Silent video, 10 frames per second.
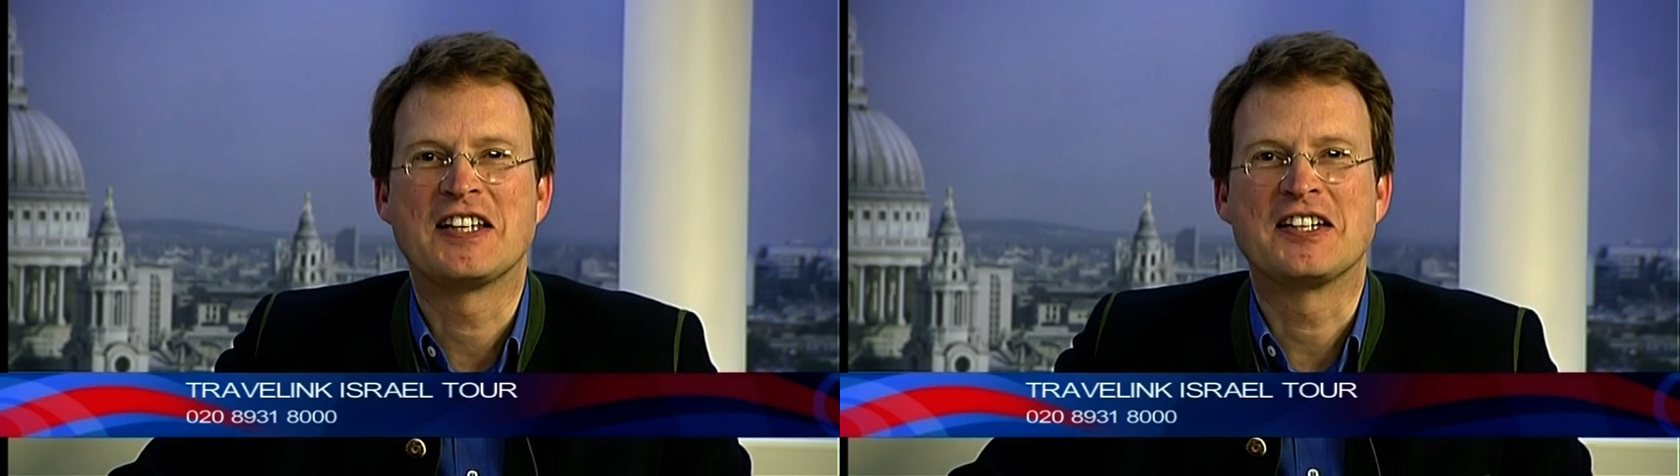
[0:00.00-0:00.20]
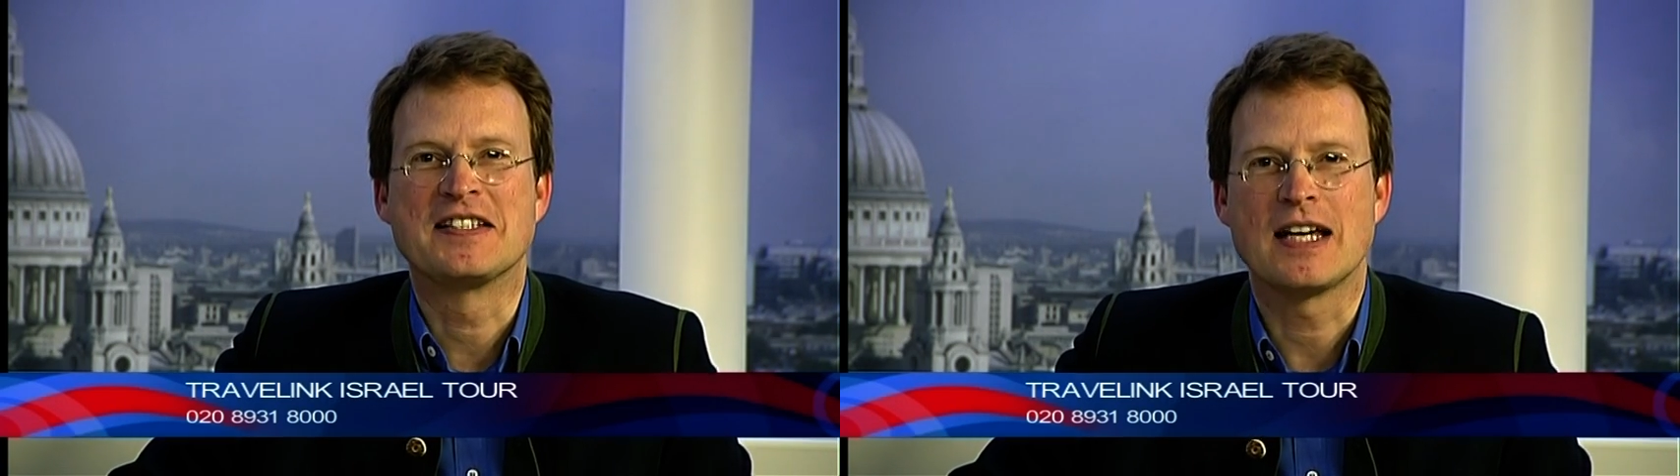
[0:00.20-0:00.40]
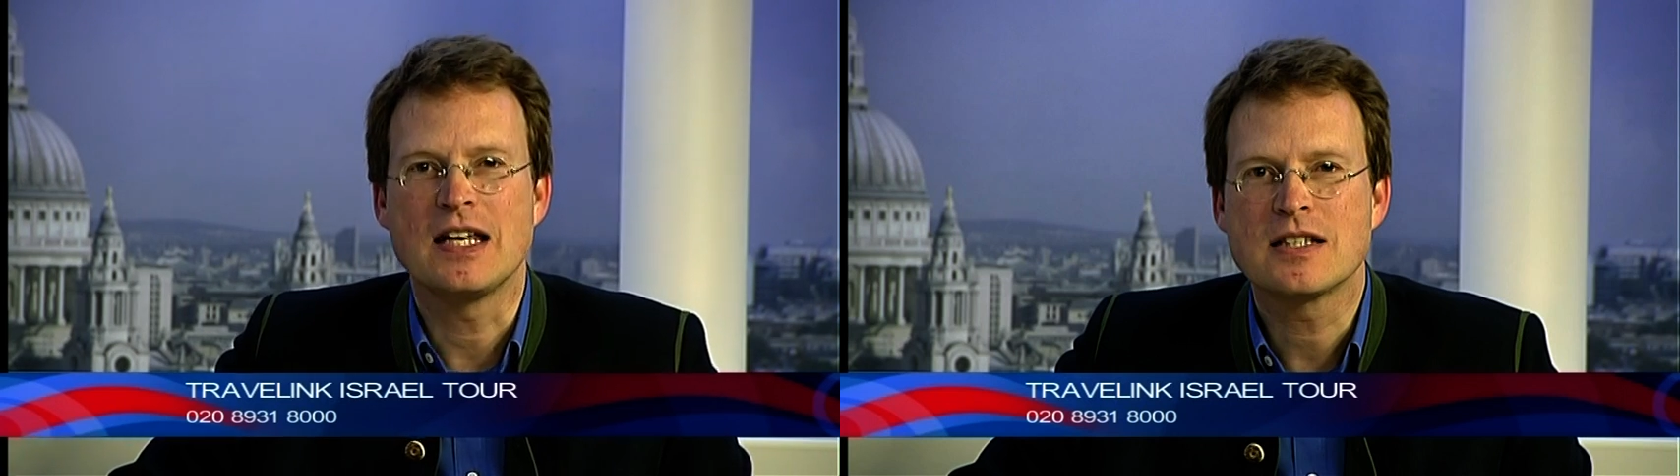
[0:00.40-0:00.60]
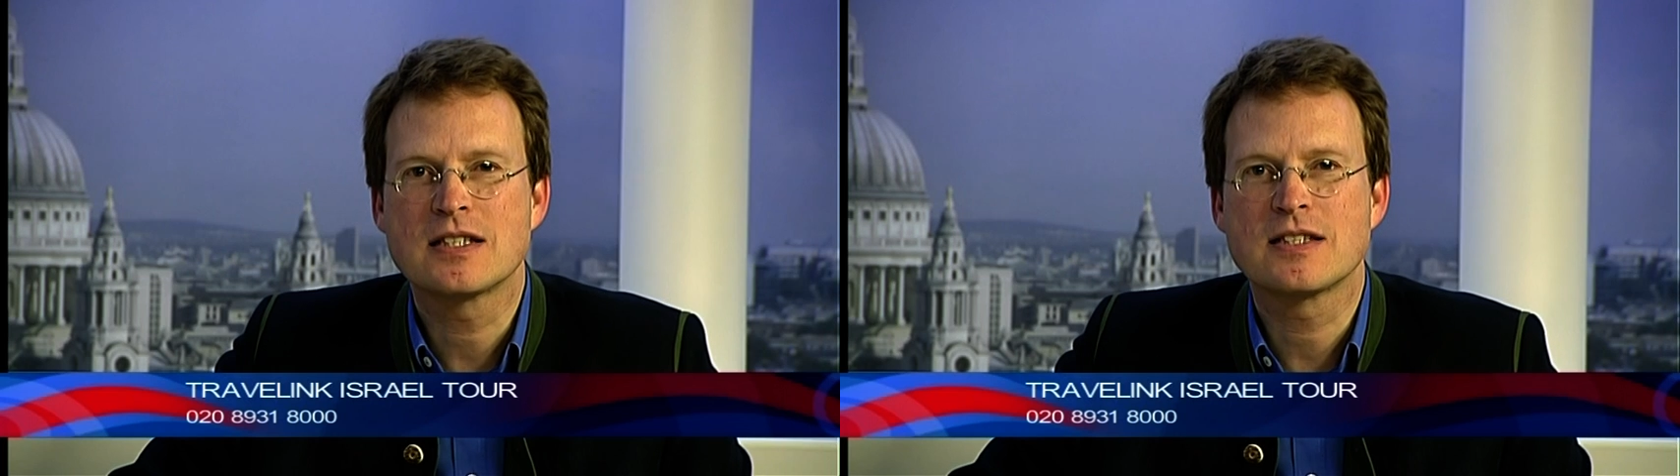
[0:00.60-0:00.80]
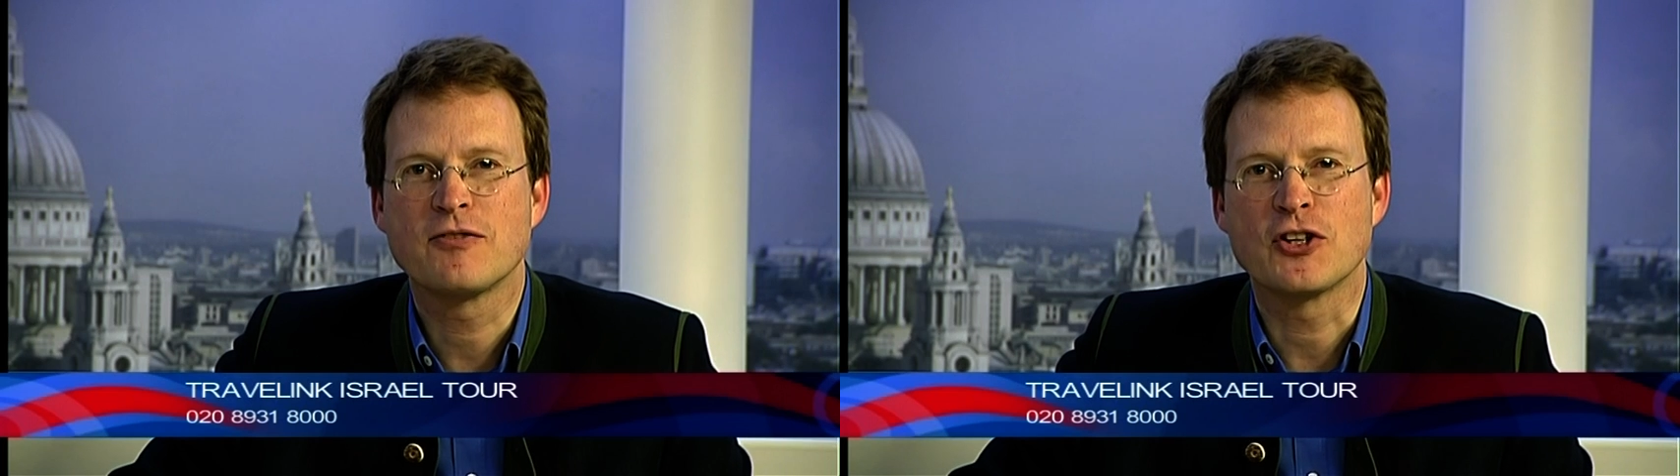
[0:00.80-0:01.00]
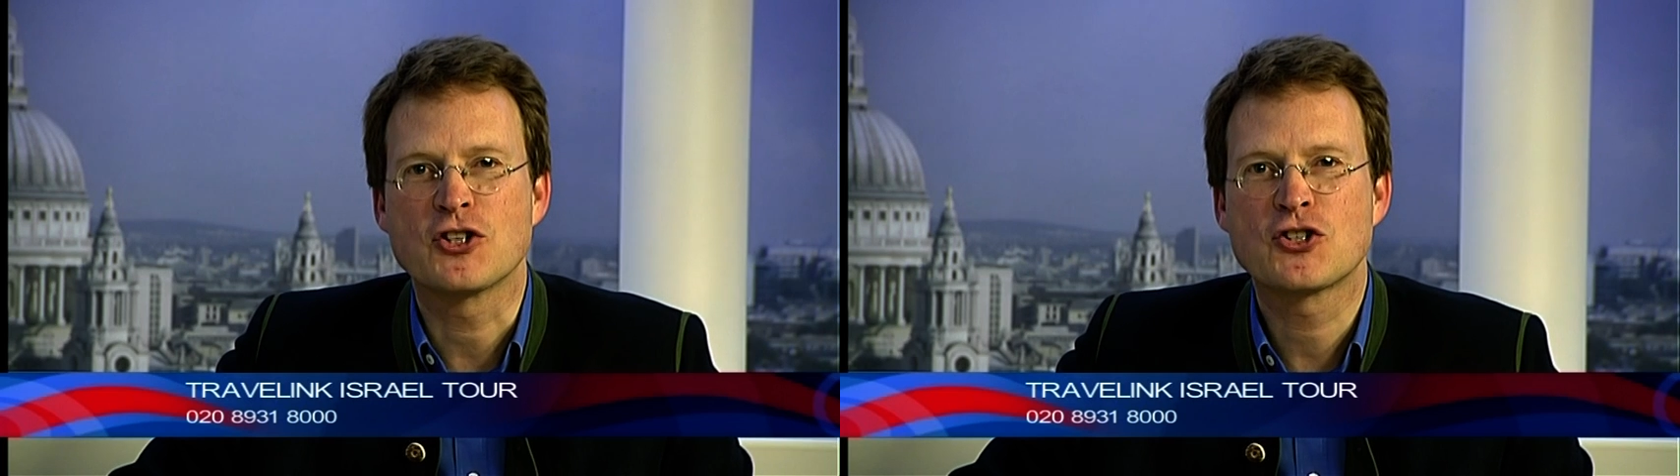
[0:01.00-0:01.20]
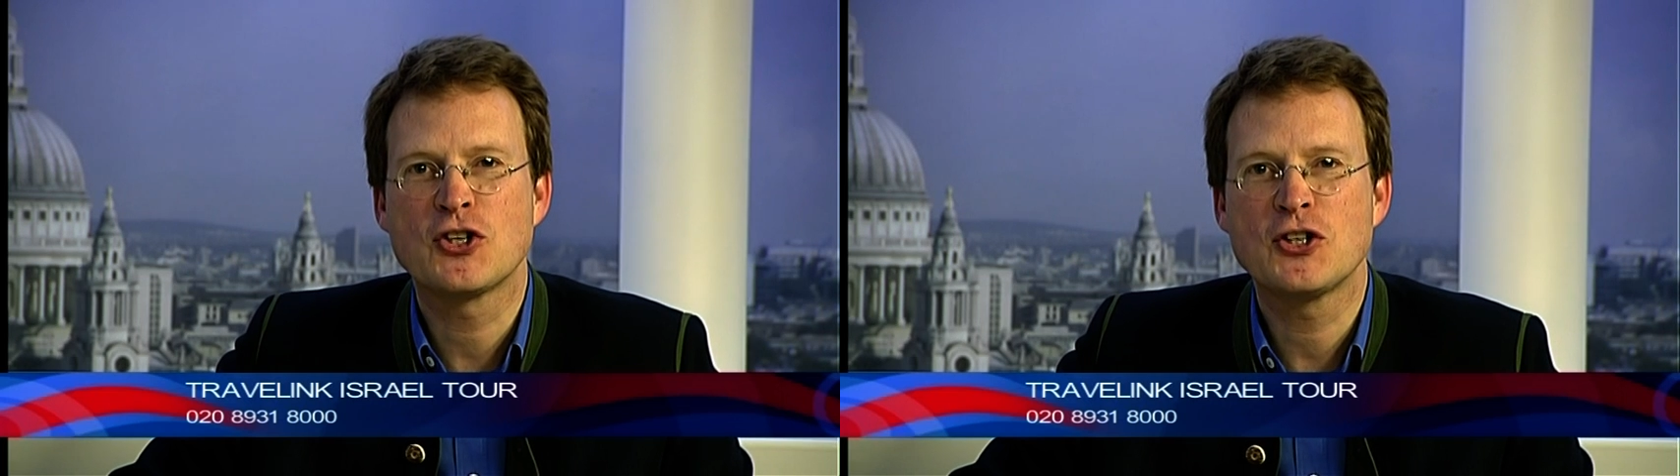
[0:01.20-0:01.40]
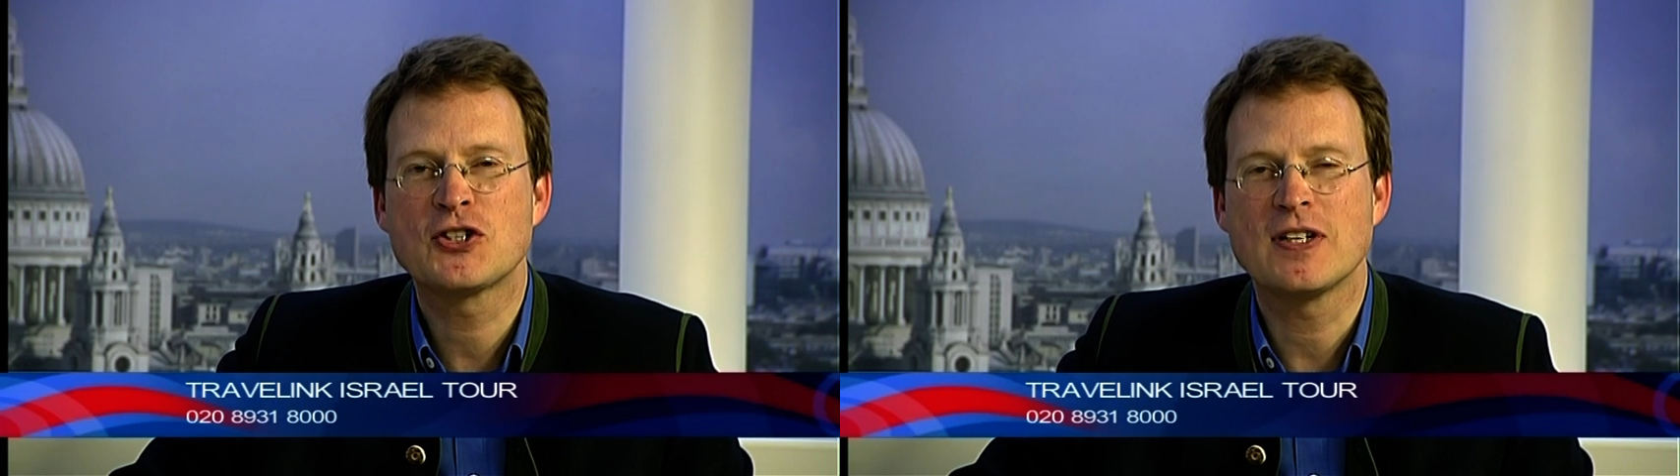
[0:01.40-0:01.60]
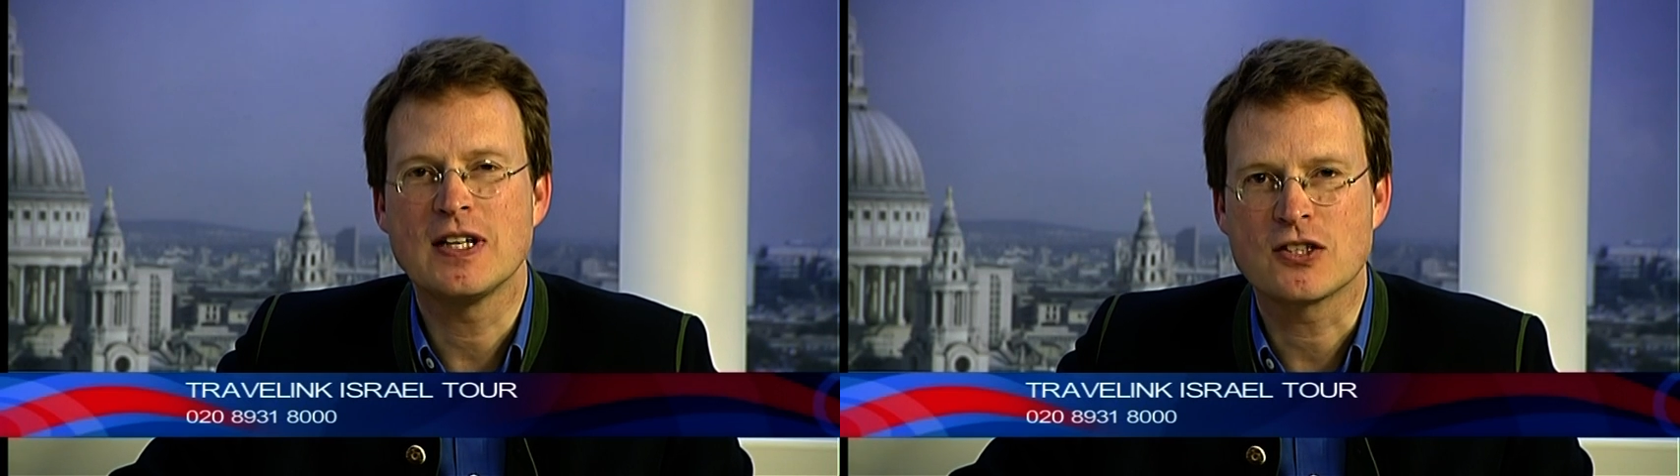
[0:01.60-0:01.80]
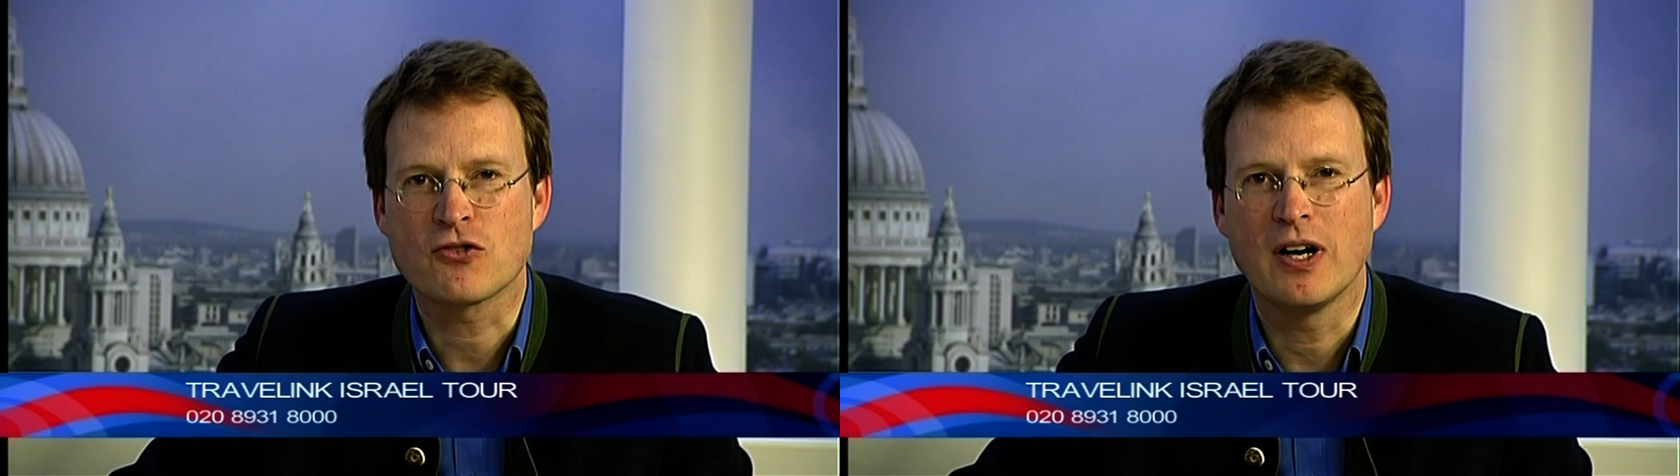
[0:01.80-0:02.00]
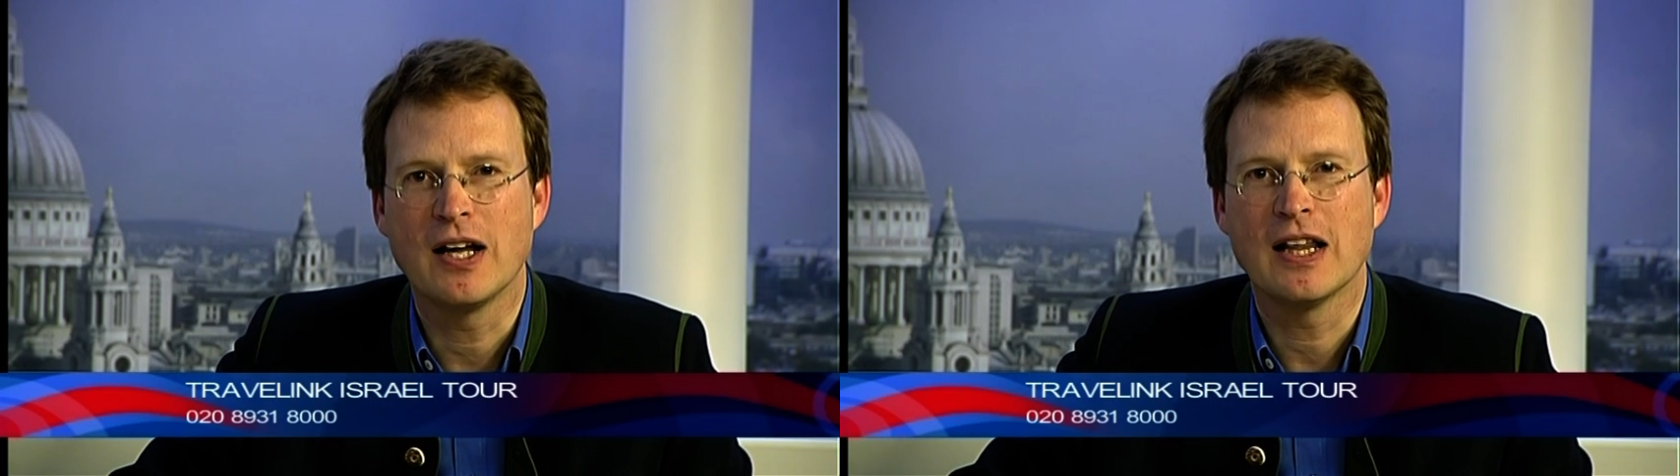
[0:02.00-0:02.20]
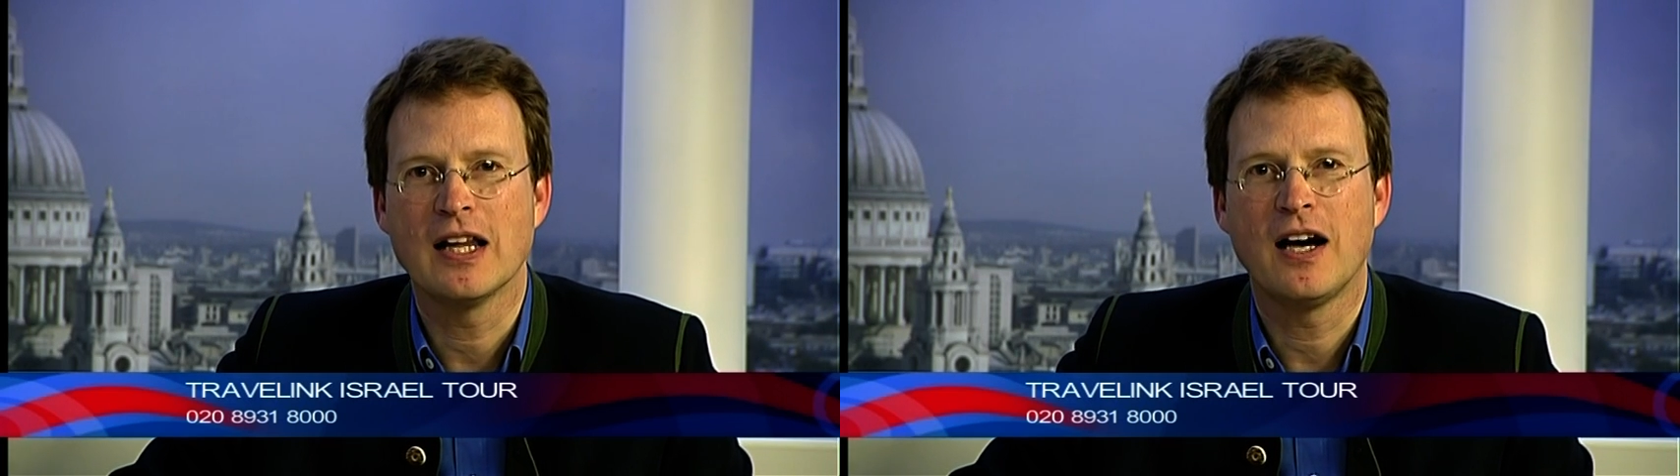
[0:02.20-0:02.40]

The dates for the tour to Israel